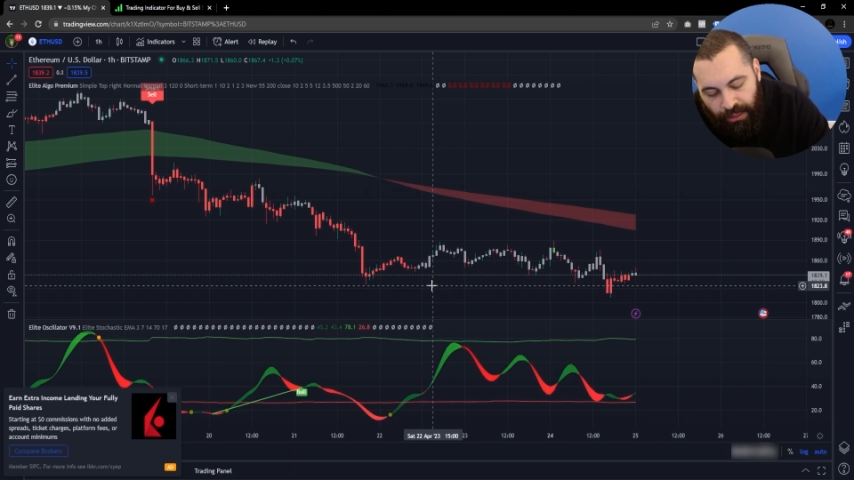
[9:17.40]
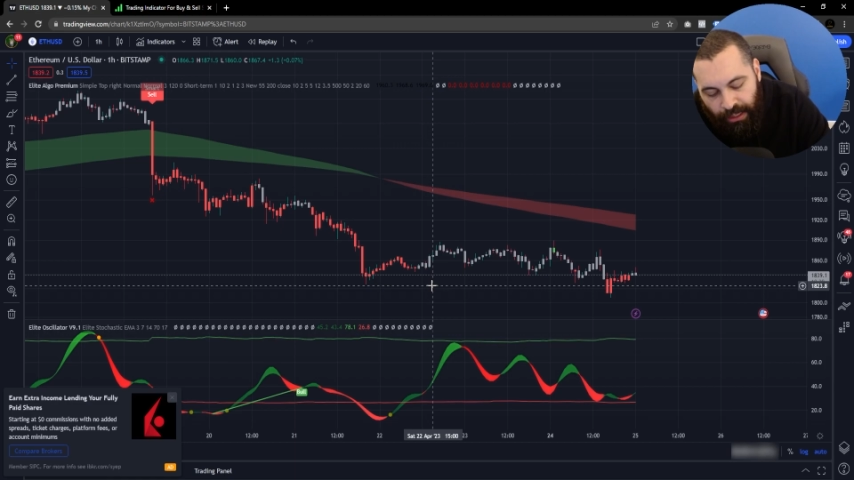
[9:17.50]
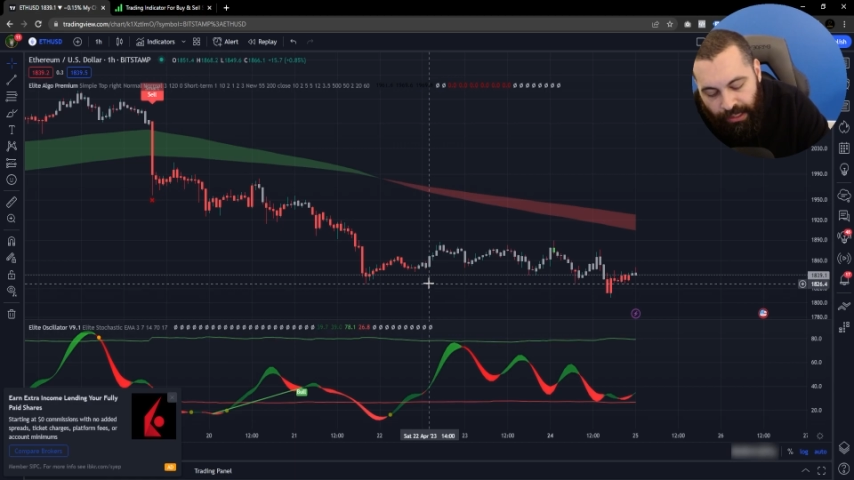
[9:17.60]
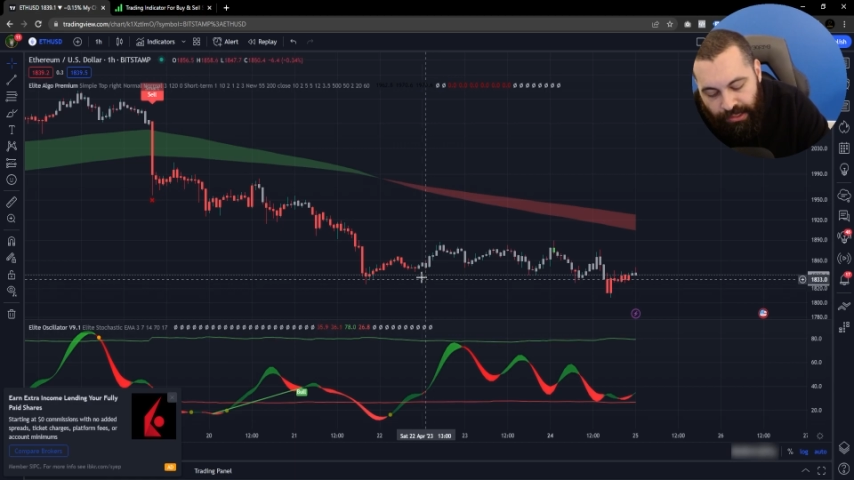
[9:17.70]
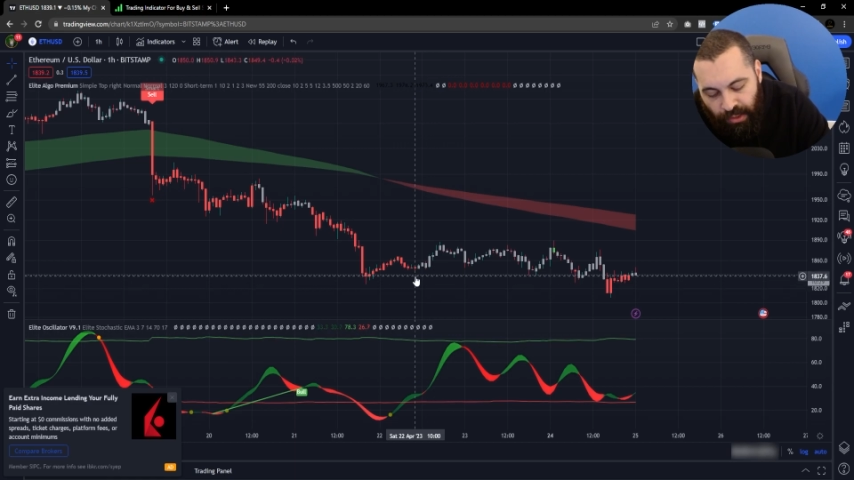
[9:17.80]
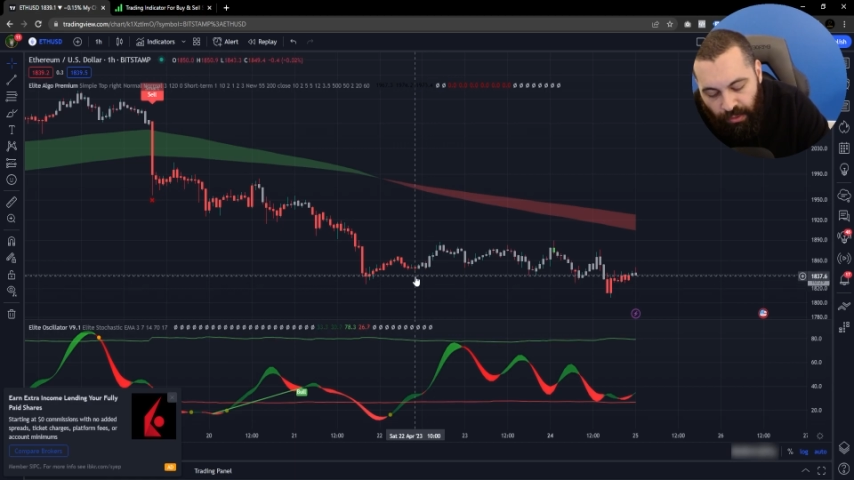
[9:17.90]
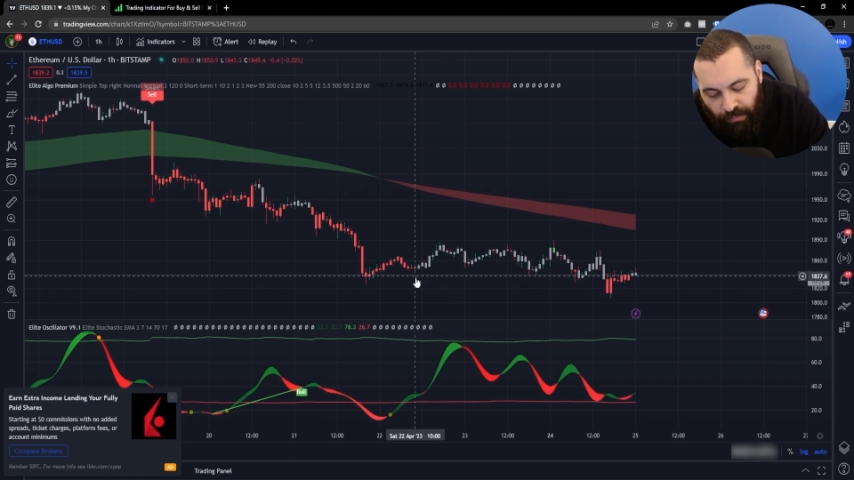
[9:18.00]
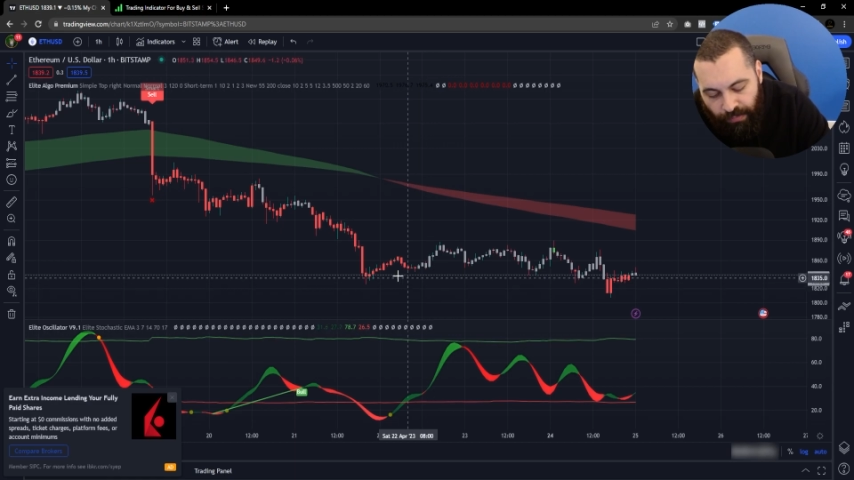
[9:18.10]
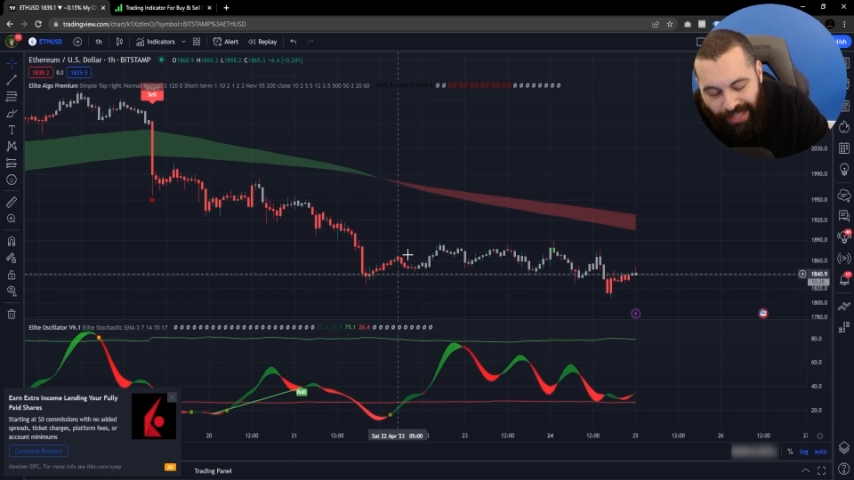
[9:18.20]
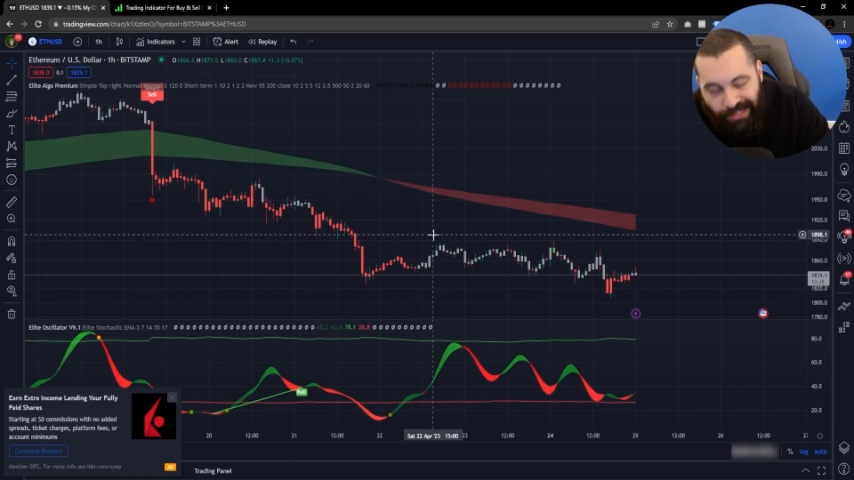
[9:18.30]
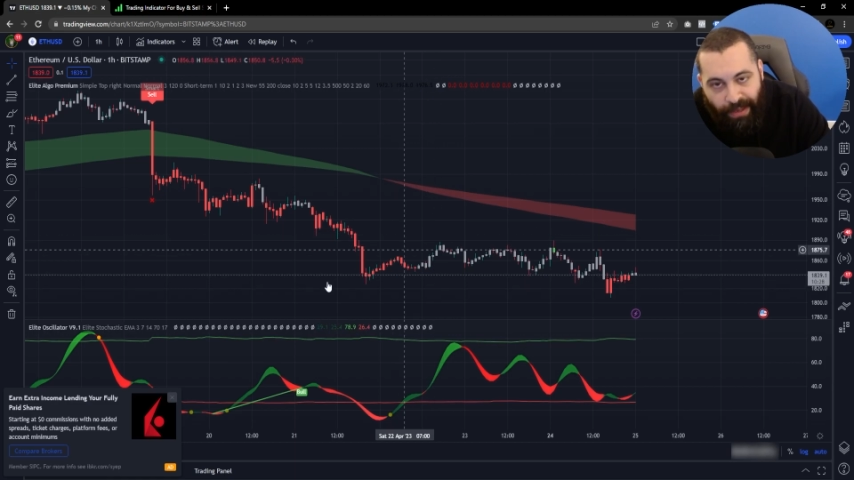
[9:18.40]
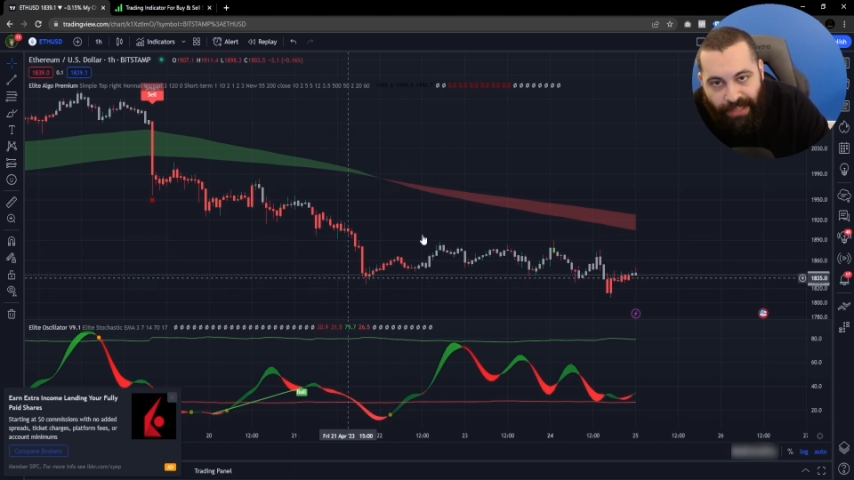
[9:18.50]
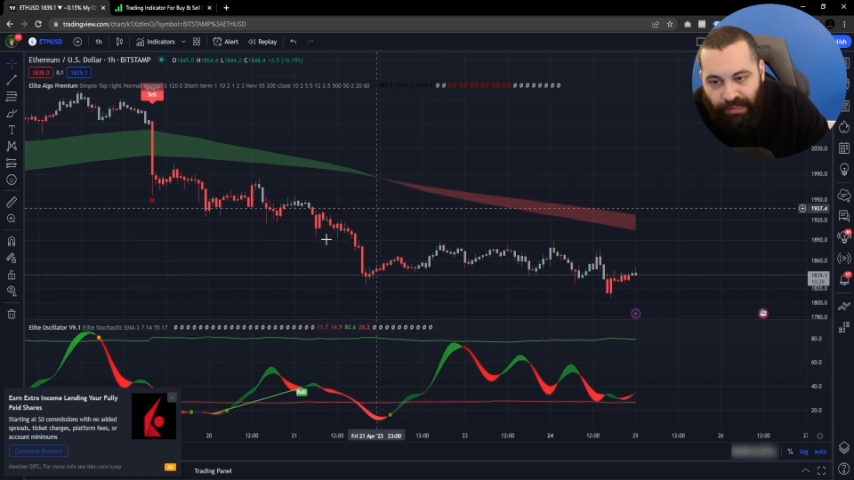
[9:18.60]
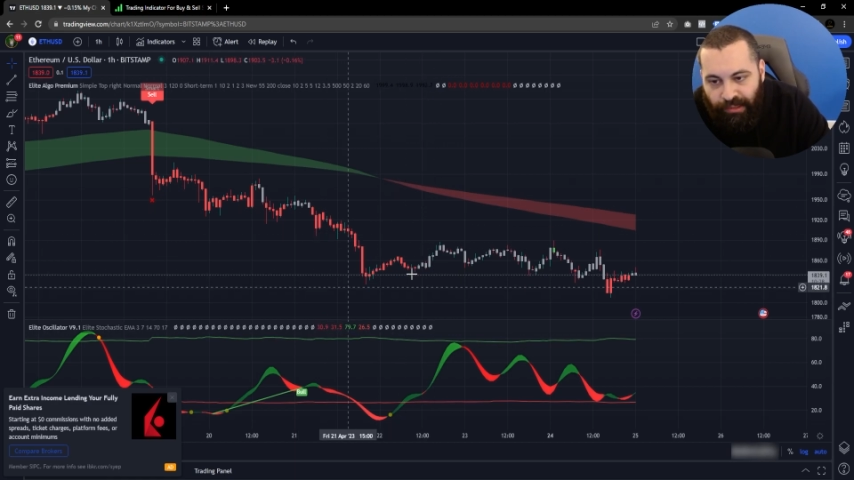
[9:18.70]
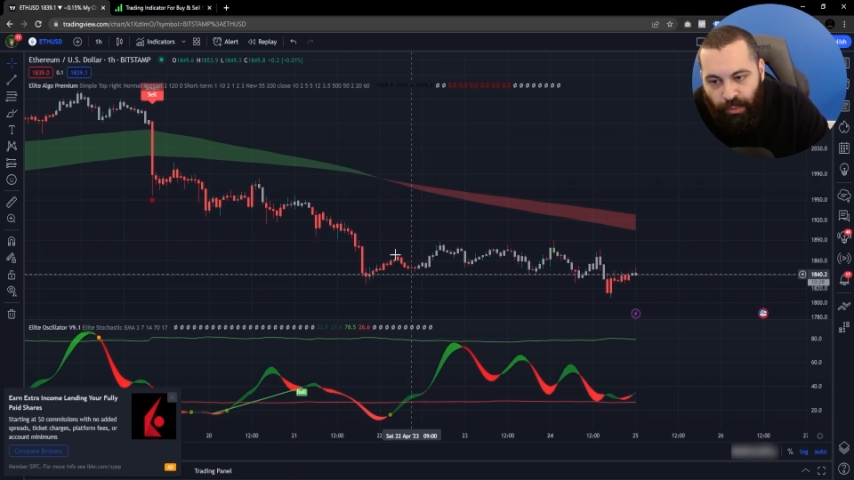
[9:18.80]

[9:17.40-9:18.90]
So that's basically